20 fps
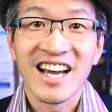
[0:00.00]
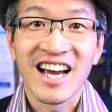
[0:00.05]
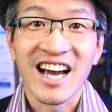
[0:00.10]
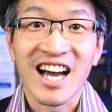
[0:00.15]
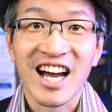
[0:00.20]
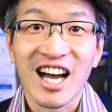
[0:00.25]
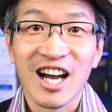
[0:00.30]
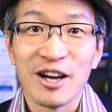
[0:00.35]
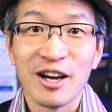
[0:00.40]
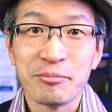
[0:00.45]

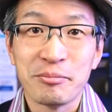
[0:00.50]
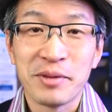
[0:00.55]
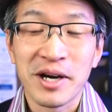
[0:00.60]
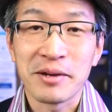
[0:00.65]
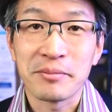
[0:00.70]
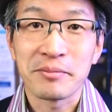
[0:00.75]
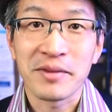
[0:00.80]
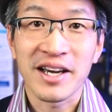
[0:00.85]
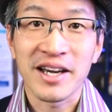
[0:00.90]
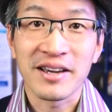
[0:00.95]
uh,
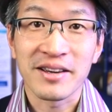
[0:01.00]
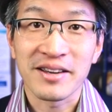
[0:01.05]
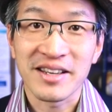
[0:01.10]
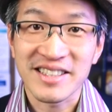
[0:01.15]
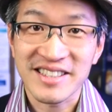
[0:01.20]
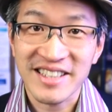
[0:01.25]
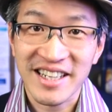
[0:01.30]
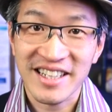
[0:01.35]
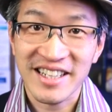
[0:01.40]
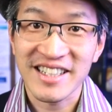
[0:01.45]
but my
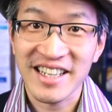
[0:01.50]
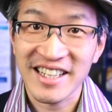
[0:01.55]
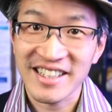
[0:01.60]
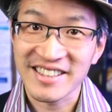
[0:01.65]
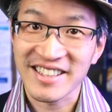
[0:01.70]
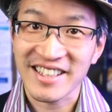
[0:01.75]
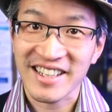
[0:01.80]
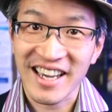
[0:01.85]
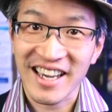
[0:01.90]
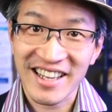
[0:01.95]
son
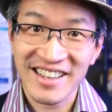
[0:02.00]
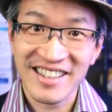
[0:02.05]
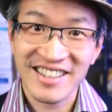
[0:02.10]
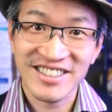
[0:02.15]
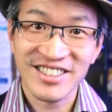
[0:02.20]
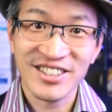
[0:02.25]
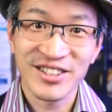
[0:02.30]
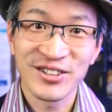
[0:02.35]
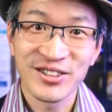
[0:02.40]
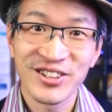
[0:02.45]
attends a Catholic
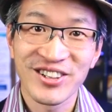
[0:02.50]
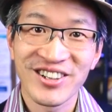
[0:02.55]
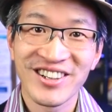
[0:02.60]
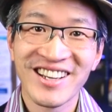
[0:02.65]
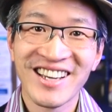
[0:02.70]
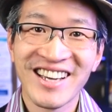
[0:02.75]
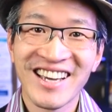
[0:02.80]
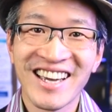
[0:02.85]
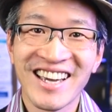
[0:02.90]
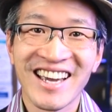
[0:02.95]

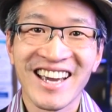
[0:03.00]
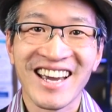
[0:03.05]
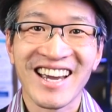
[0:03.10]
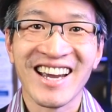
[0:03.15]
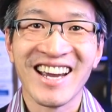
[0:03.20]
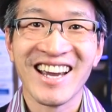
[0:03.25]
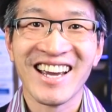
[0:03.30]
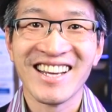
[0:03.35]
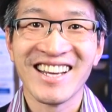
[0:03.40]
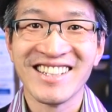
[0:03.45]
school,
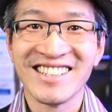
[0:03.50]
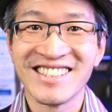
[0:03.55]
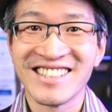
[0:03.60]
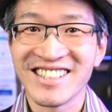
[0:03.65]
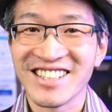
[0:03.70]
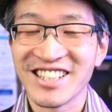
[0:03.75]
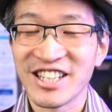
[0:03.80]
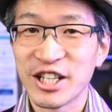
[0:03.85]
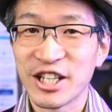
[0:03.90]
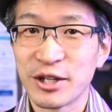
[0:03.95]
and
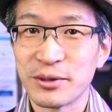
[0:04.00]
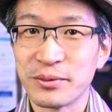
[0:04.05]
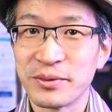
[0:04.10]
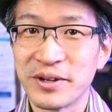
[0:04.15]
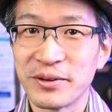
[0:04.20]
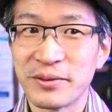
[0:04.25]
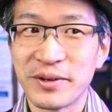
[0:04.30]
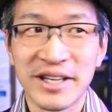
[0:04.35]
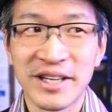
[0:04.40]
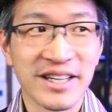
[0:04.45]
you know
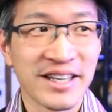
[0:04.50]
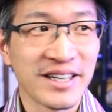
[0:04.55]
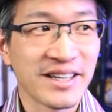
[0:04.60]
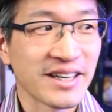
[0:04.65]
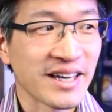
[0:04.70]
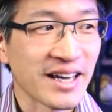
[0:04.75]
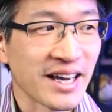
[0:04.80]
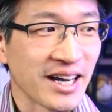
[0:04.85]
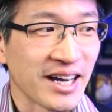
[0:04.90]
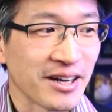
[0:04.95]
we
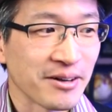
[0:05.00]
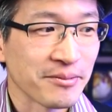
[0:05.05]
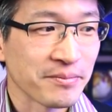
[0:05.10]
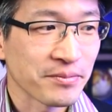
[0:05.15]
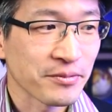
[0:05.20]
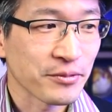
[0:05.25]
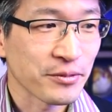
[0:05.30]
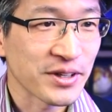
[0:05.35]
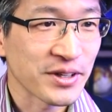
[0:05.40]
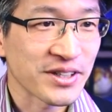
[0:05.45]
we uh,
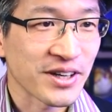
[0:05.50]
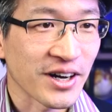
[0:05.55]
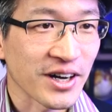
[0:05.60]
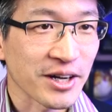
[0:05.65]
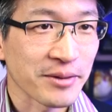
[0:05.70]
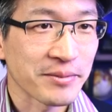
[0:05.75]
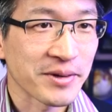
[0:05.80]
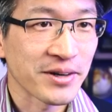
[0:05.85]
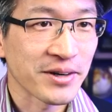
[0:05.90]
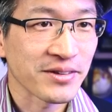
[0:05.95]
we talk
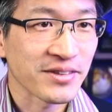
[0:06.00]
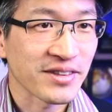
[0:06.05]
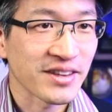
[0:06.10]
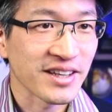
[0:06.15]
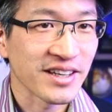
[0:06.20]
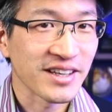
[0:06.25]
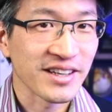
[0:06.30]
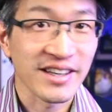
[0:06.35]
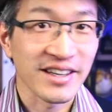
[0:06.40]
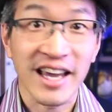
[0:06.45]
about
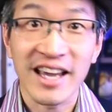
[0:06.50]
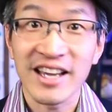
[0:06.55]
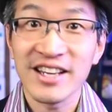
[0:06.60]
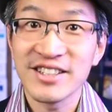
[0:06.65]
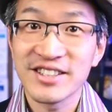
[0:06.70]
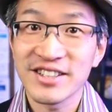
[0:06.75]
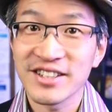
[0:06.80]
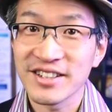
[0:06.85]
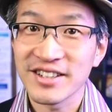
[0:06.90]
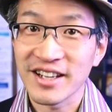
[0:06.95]
the
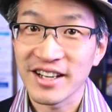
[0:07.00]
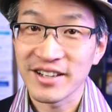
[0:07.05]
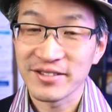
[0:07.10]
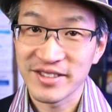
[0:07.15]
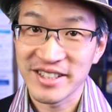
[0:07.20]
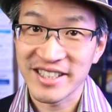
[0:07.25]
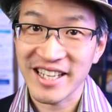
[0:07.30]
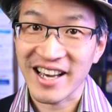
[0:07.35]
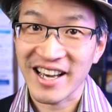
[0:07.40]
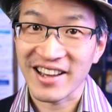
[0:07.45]
Angel
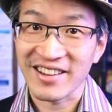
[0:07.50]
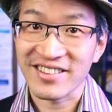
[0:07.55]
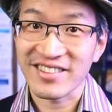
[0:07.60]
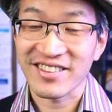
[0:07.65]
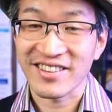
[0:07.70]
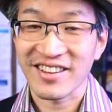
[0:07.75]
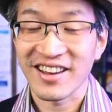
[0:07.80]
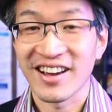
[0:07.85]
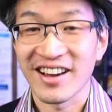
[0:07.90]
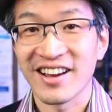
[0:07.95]
of Death
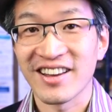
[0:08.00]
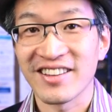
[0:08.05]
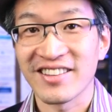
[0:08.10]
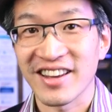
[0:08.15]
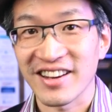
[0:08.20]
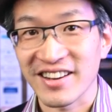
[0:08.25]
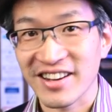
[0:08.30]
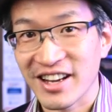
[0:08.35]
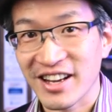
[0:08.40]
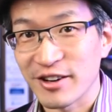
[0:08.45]
uh,
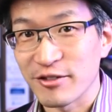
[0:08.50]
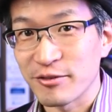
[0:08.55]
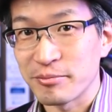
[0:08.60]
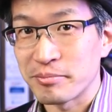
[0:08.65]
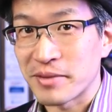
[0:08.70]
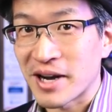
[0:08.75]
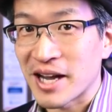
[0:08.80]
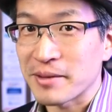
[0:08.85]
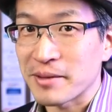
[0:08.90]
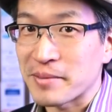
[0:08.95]
that kind of
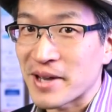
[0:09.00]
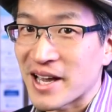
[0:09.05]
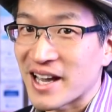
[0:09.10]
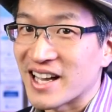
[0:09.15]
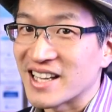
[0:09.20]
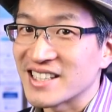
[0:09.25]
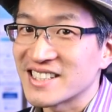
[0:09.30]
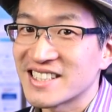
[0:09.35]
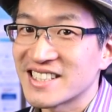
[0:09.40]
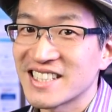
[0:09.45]

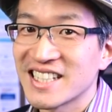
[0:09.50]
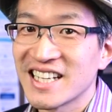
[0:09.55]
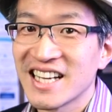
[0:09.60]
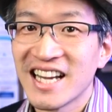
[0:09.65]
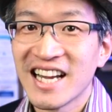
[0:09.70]
bypassed